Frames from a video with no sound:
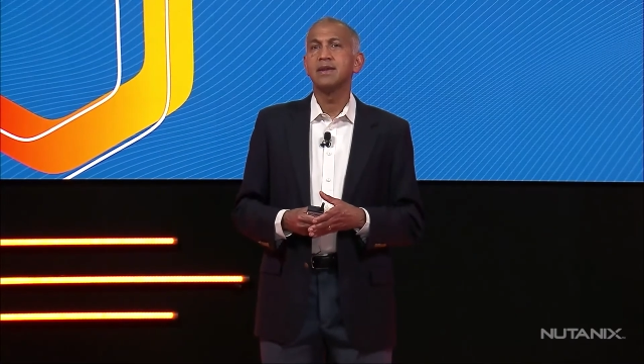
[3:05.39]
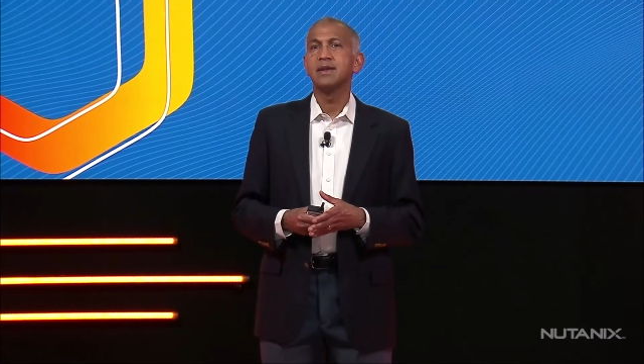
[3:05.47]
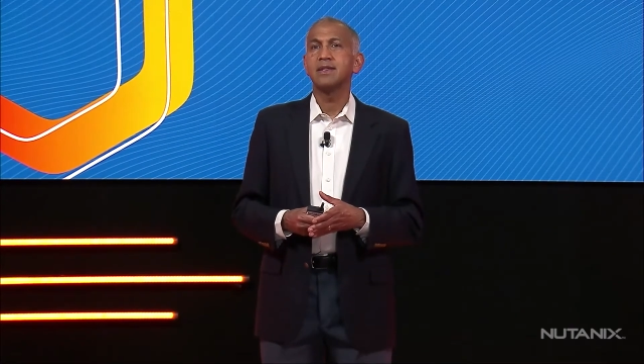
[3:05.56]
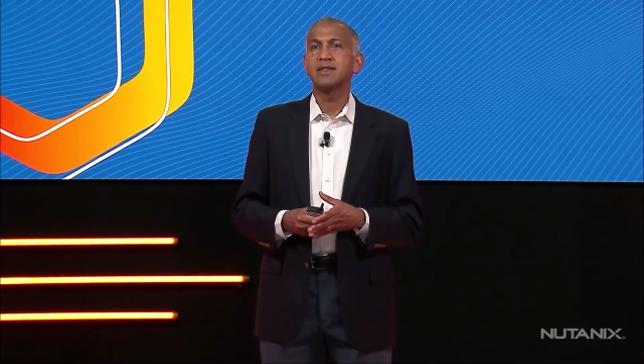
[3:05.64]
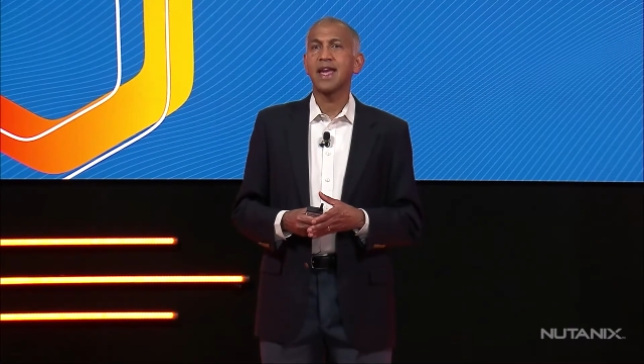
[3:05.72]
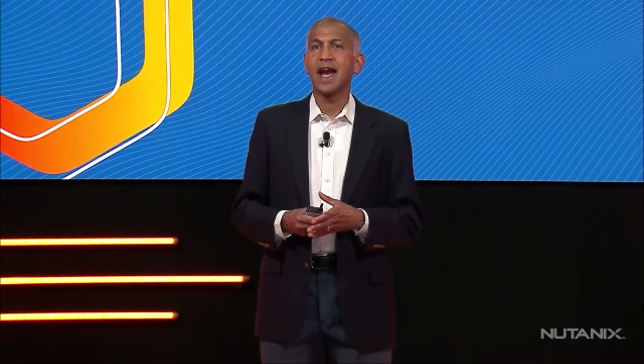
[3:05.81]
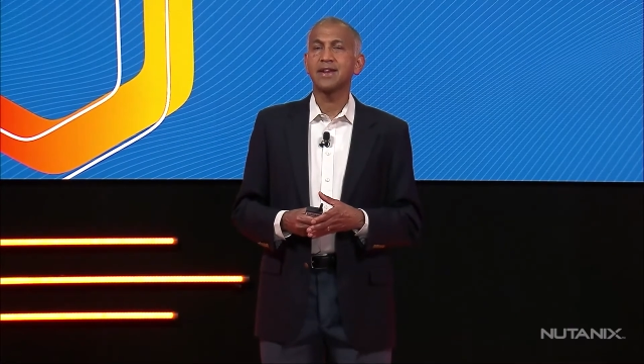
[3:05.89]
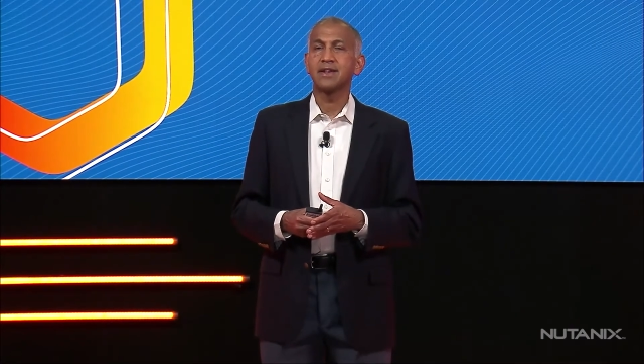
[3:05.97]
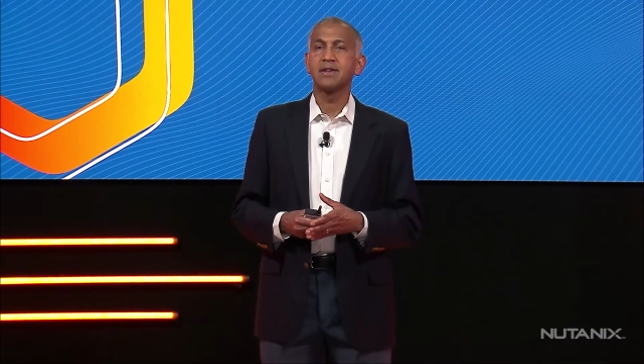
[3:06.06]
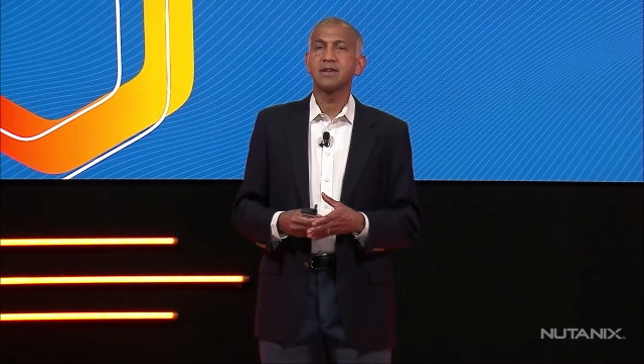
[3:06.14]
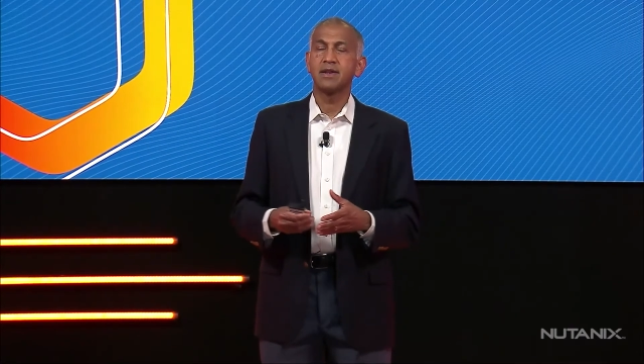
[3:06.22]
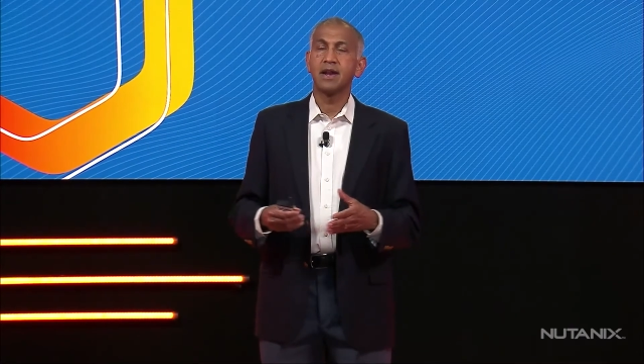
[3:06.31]

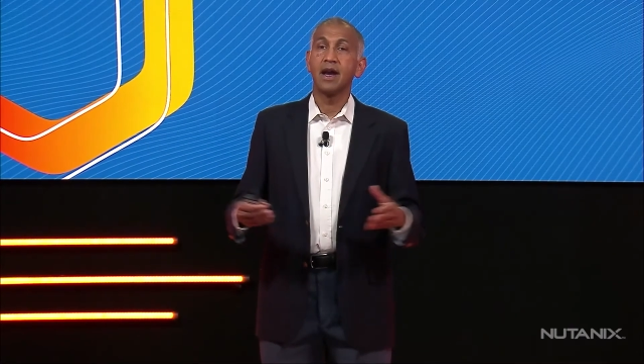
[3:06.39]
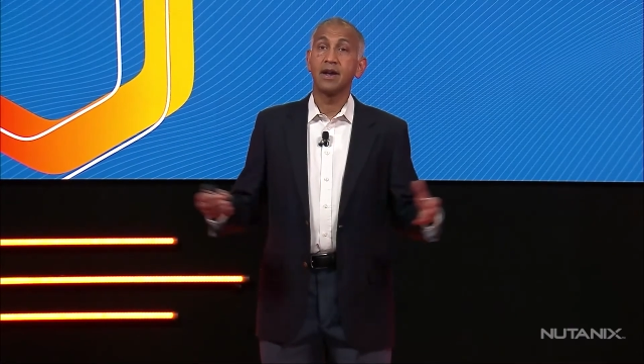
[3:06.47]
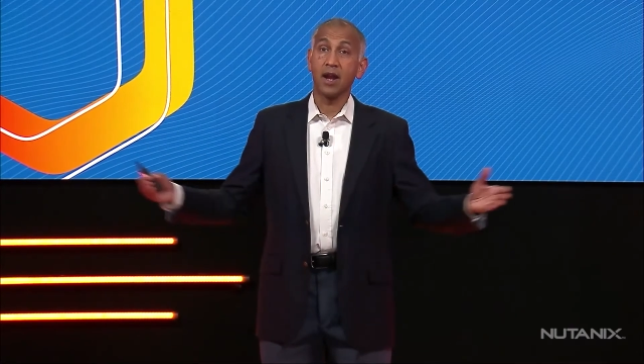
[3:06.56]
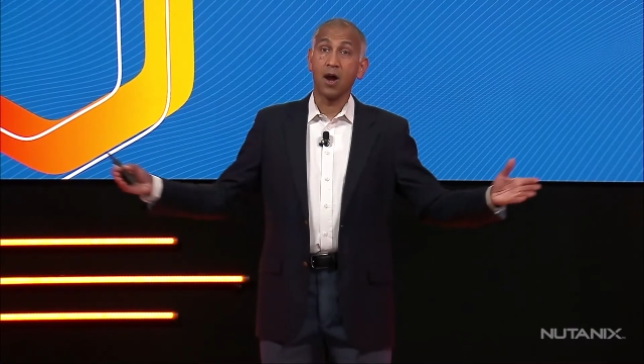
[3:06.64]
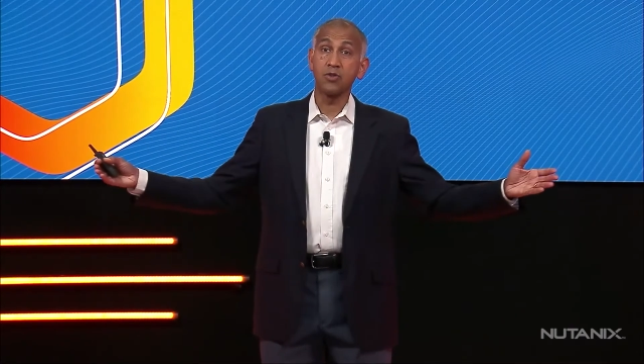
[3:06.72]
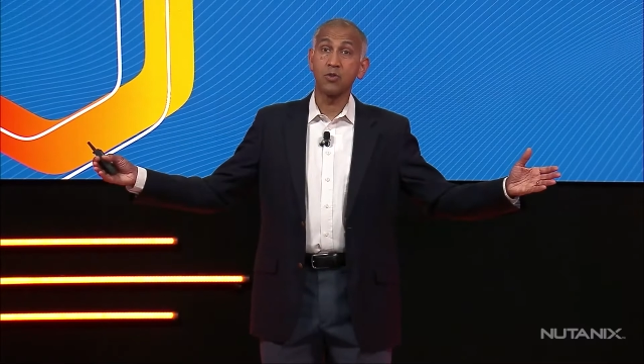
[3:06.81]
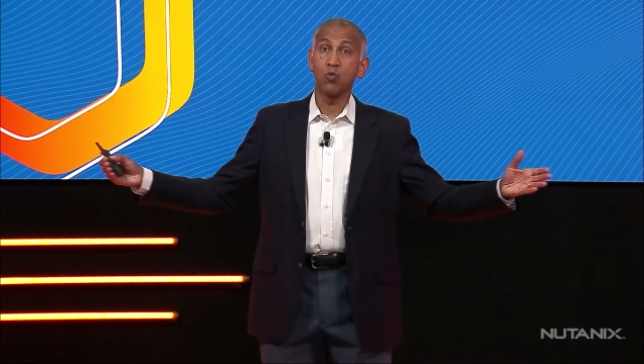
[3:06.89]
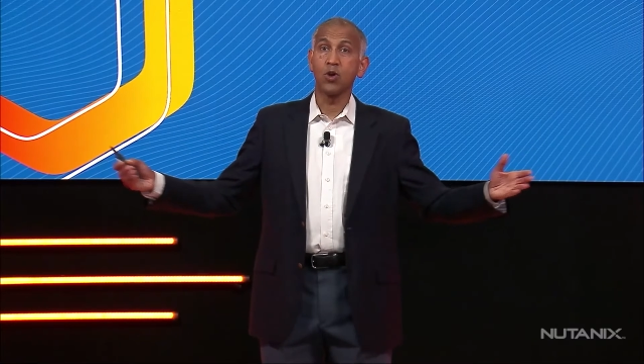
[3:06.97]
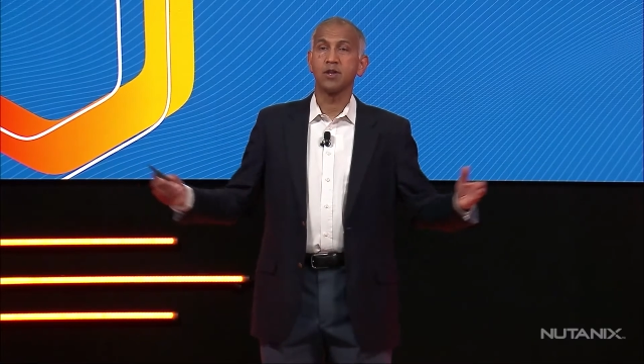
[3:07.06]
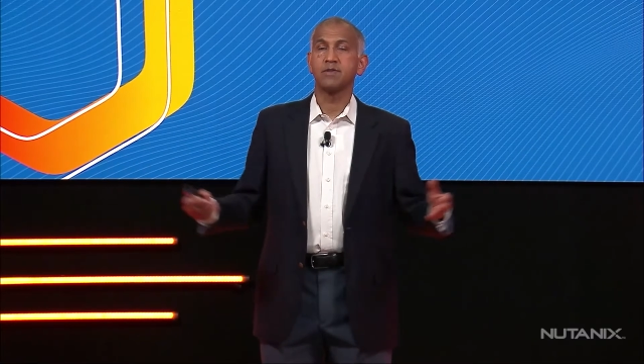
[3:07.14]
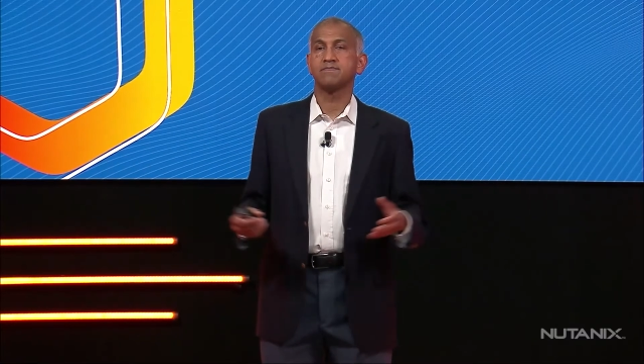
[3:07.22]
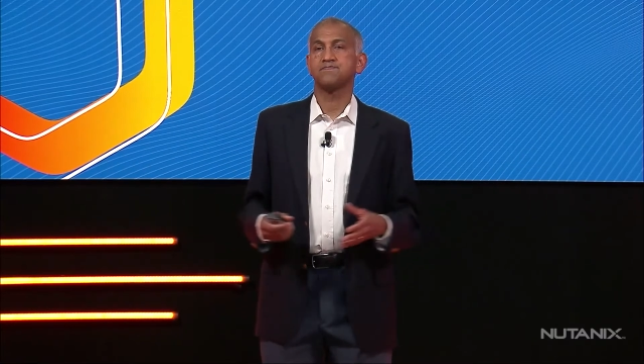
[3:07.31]
scattered around the world.